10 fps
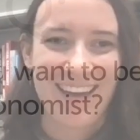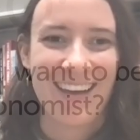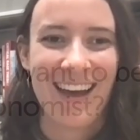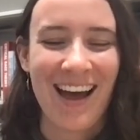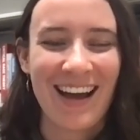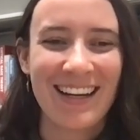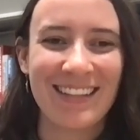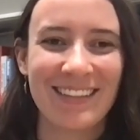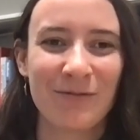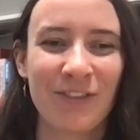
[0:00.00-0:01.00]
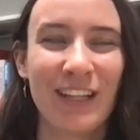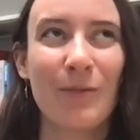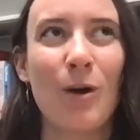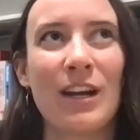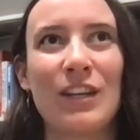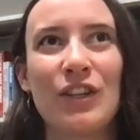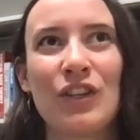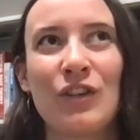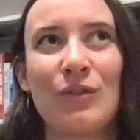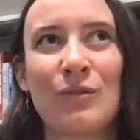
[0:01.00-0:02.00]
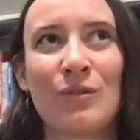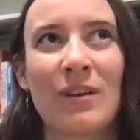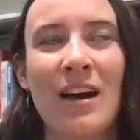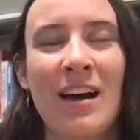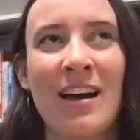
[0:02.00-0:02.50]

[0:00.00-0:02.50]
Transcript: Yeah, I really wanted to